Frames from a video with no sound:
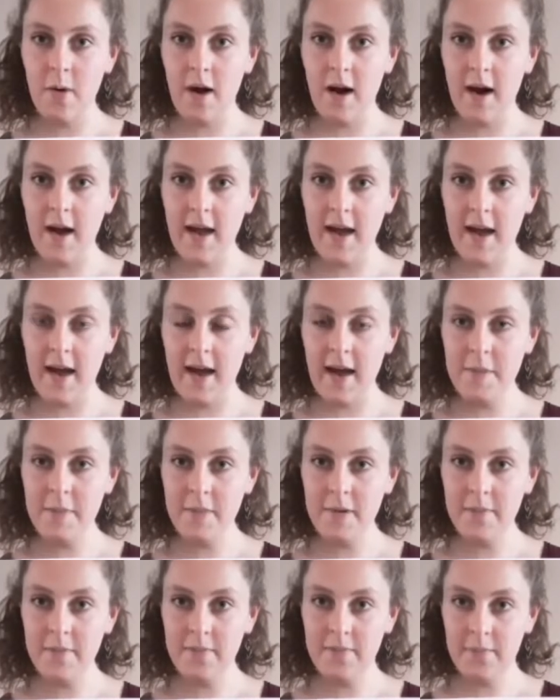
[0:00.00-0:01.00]
I am
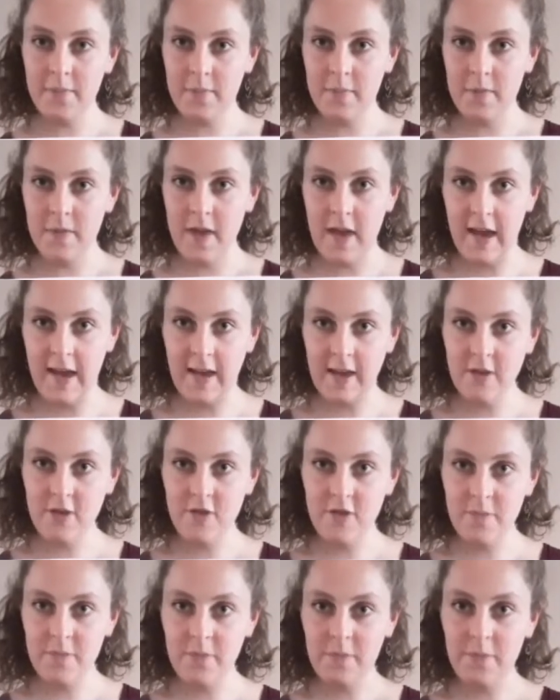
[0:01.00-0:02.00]
the
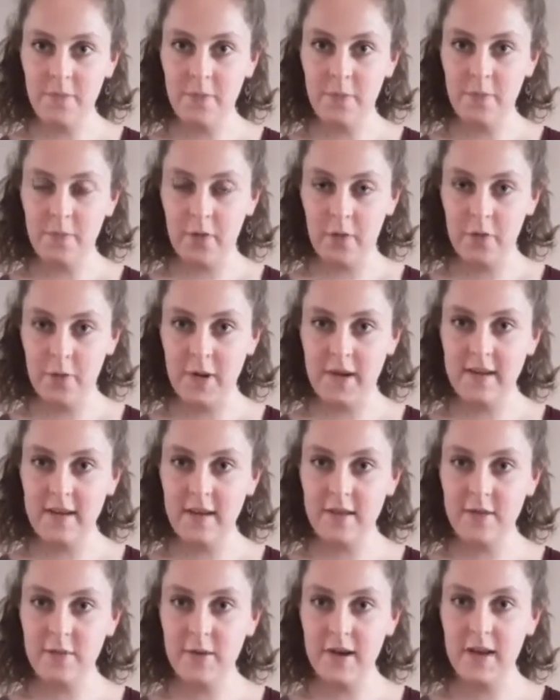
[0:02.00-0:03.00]
age, so
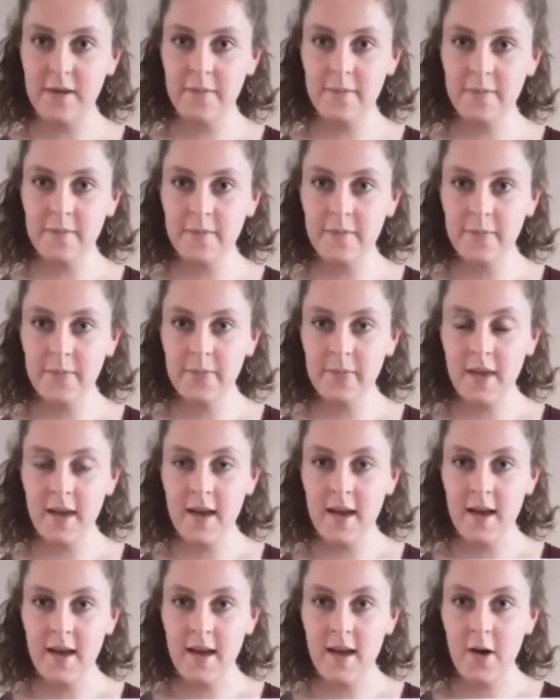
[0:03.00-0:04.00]
23.
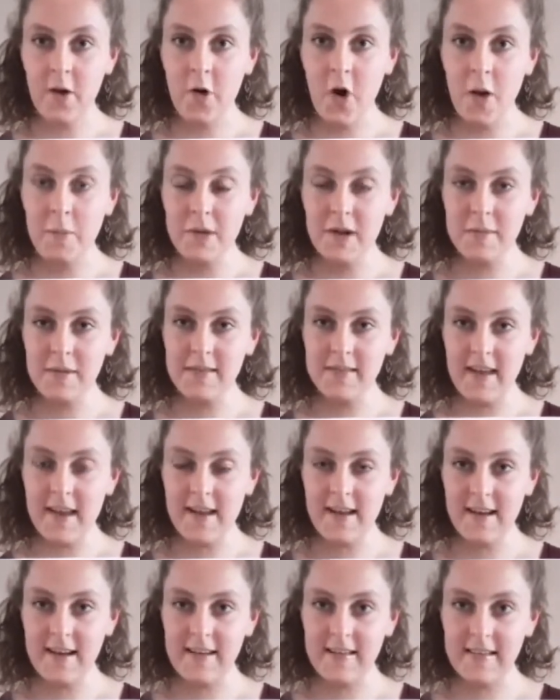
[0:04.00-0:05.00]
A common
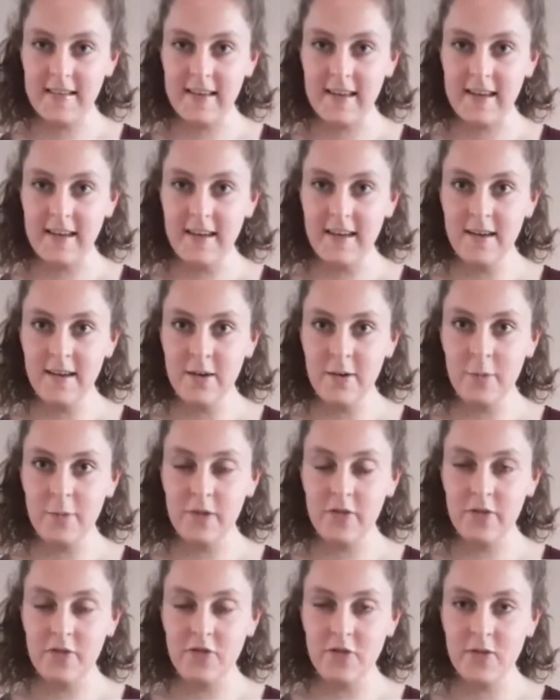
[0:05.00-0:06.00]
mistake I see
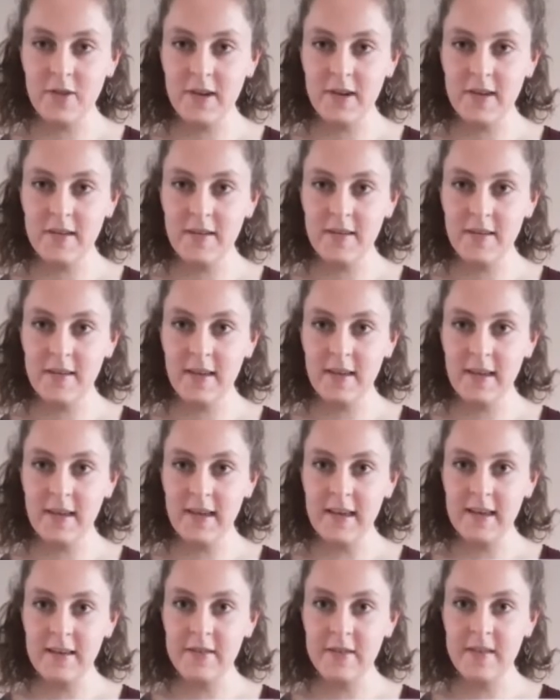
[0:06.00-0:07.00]
with students
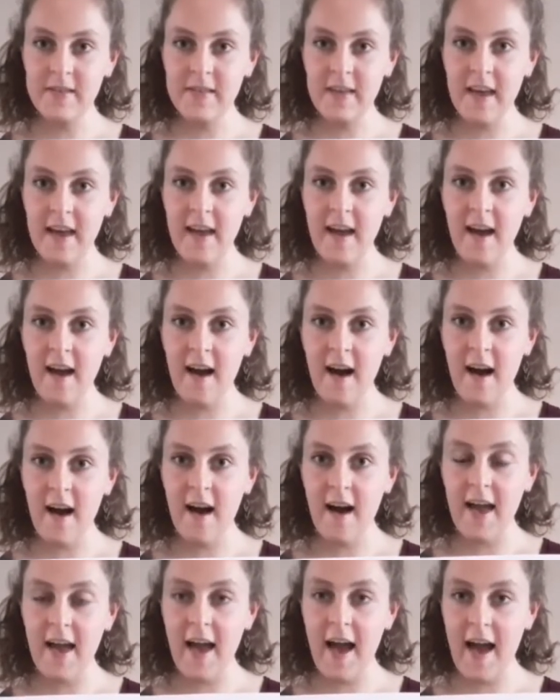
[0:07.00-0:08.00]
is to say
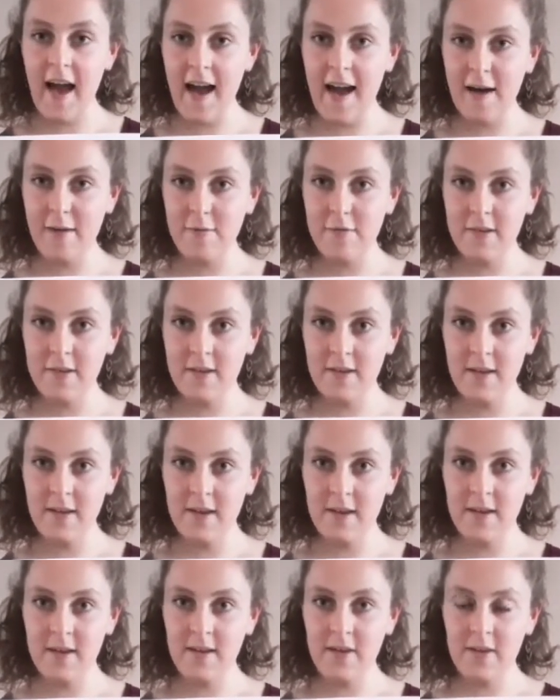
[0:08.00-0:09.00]
I have
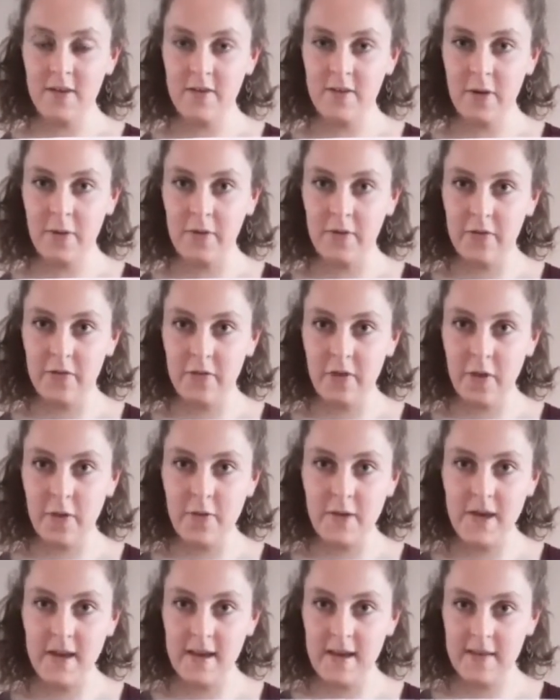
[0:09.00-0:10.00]
so-and-so
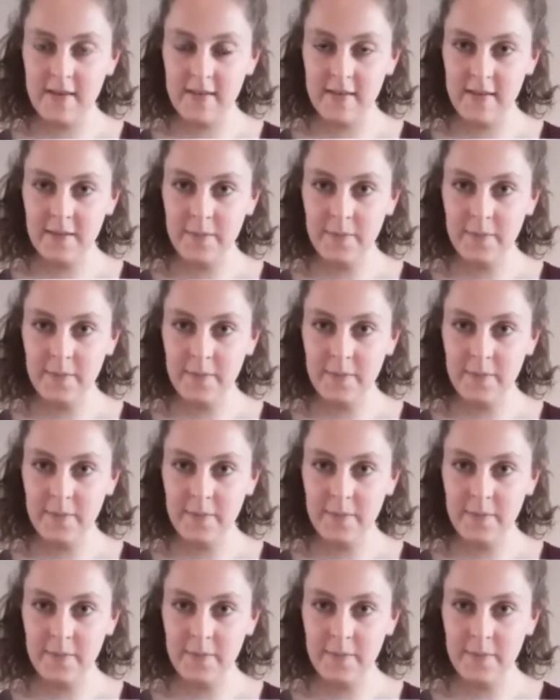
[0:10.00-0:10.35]
years.